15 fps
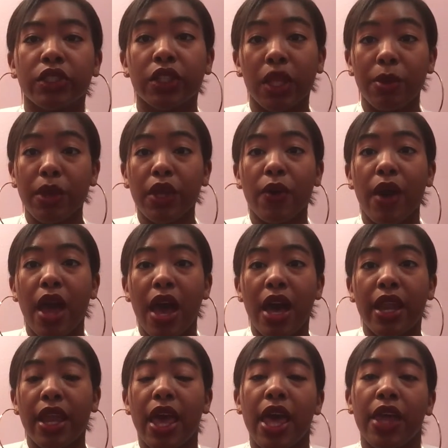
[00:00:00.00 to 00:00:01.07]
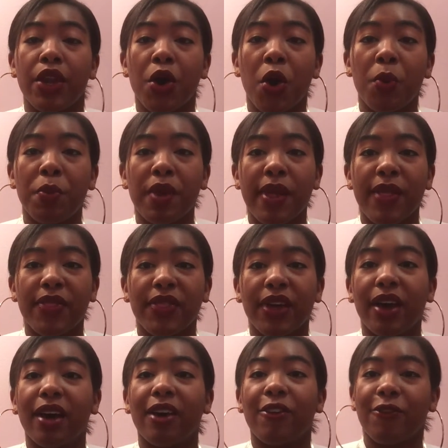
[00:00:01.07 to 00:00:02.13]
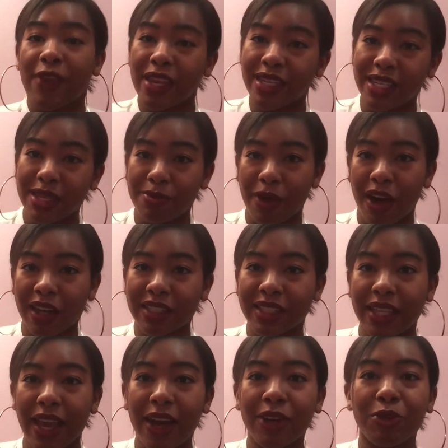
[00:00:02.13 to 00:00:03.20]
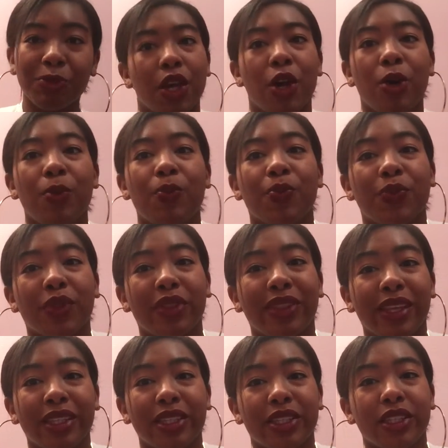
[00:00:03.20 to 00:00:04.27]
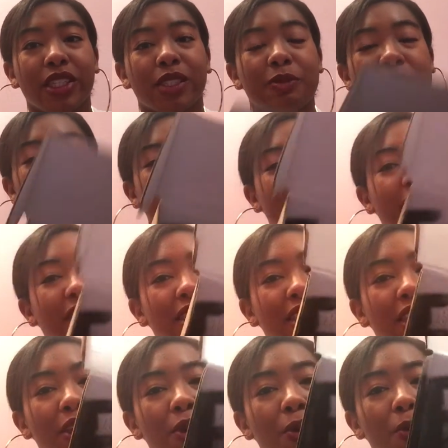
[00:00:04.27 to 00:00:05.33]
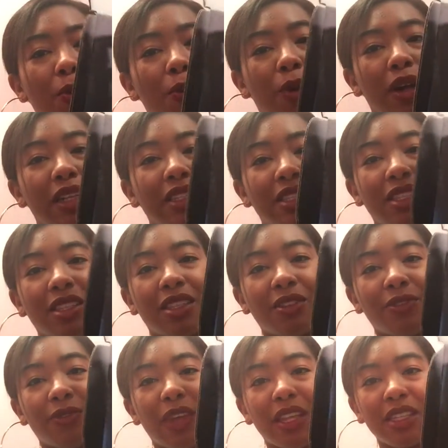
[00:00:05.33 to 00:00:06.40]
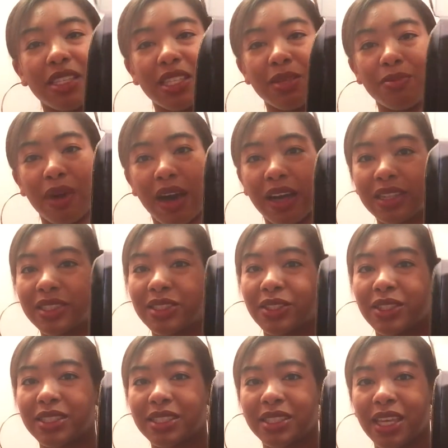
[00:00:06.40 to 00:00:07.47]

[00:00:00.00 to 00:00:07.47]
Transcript: So let me go ahead and open the Fenty box now. So this is basically what the Fenty box looks